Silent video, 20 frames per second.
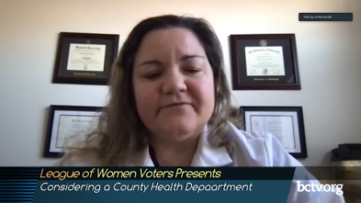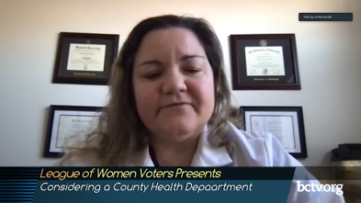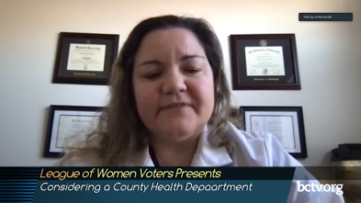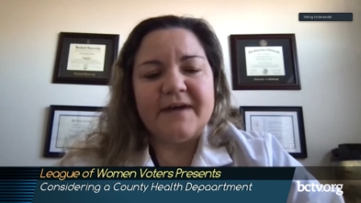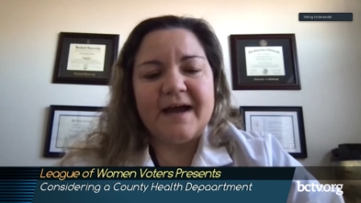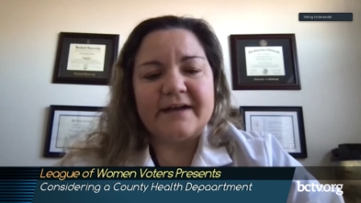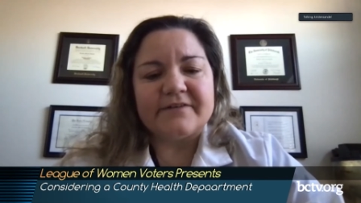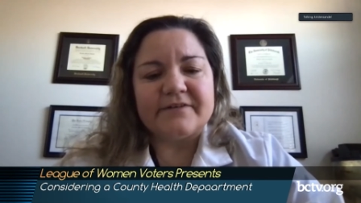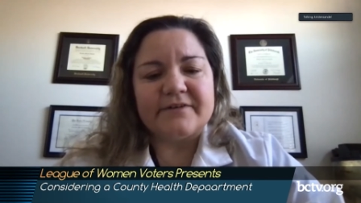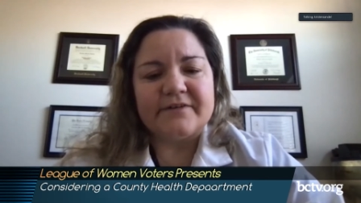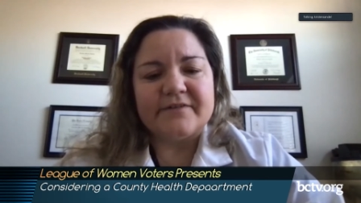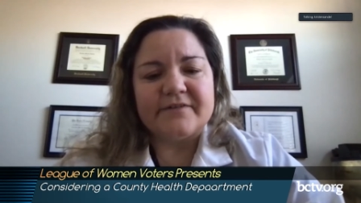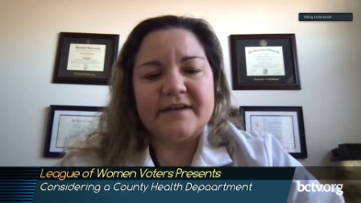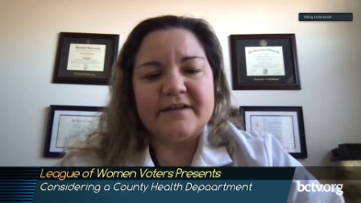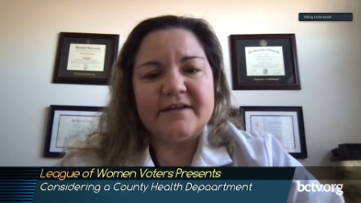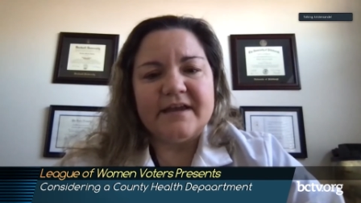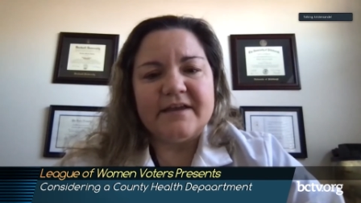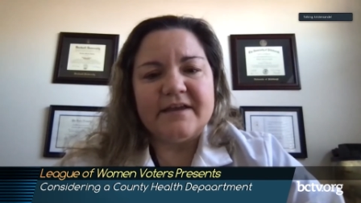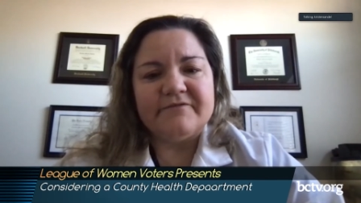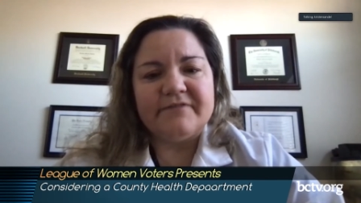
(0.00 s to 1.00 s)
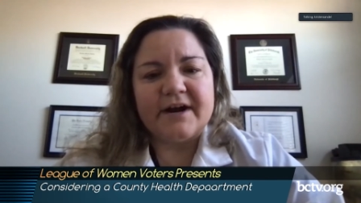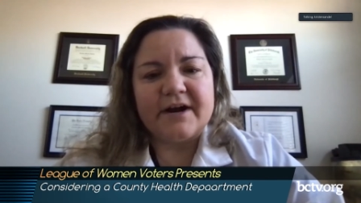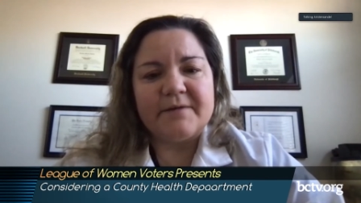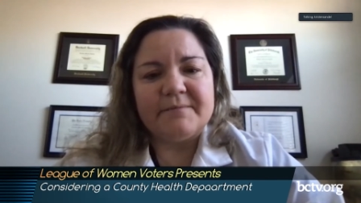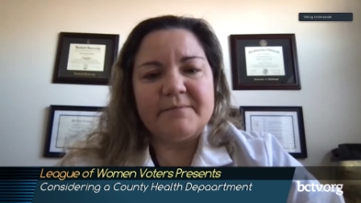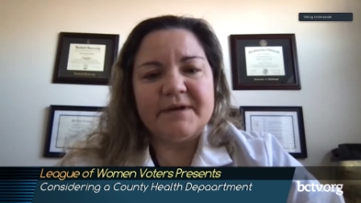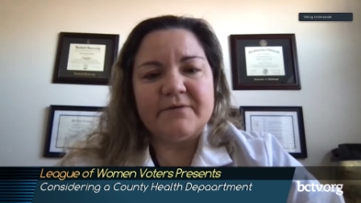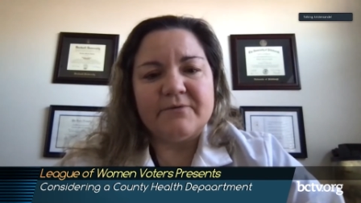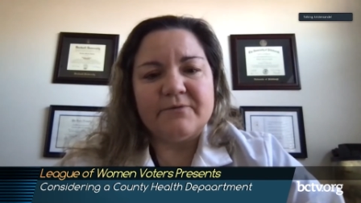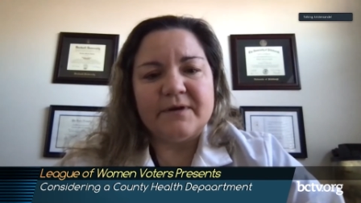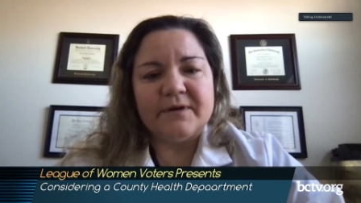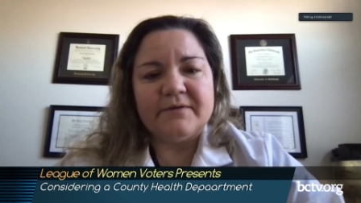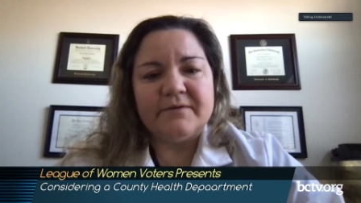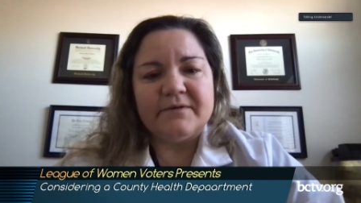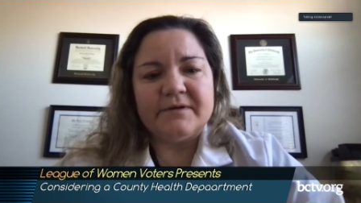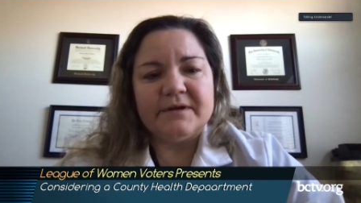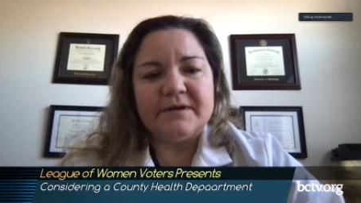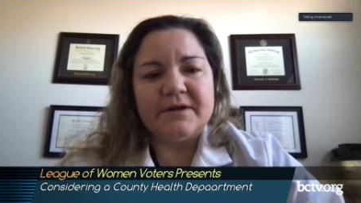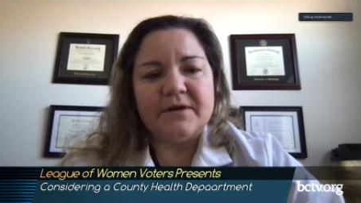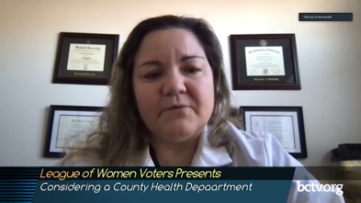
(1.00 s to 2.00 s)
factors in environment with
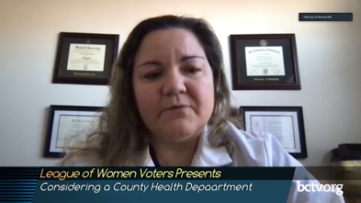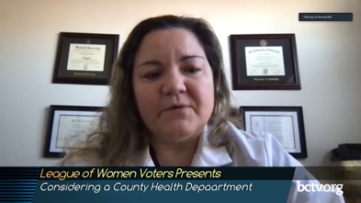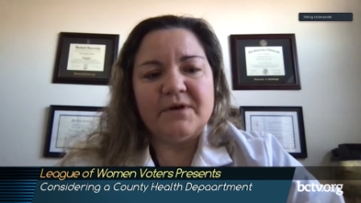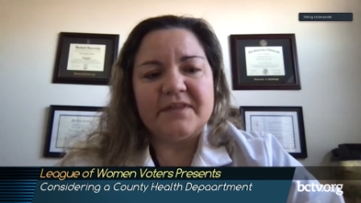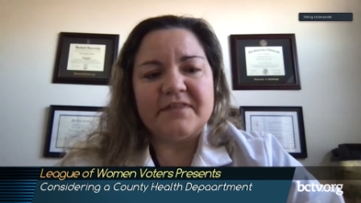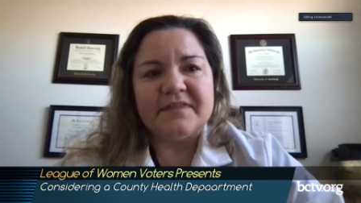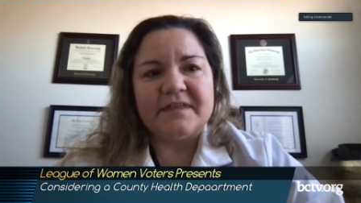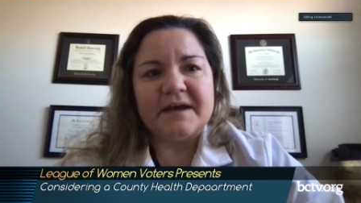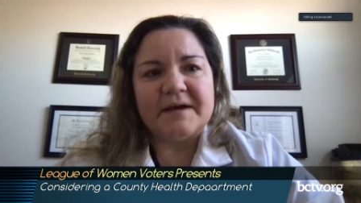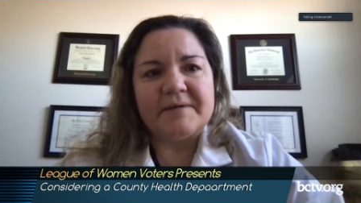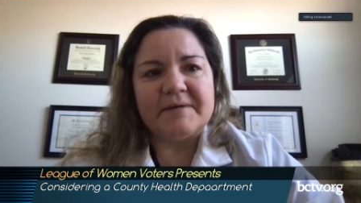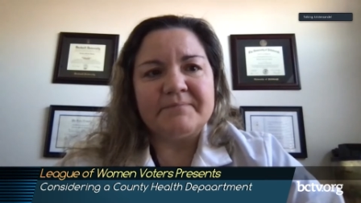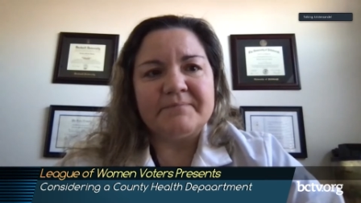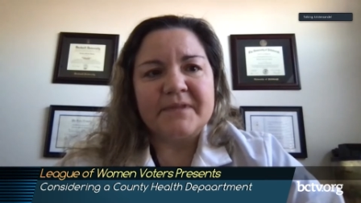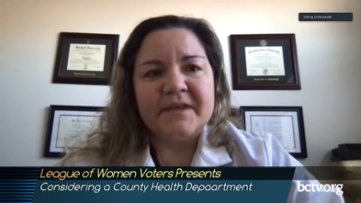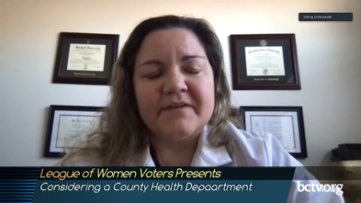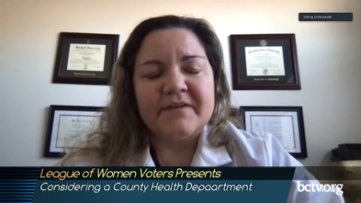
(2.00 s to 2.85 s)
you know with um,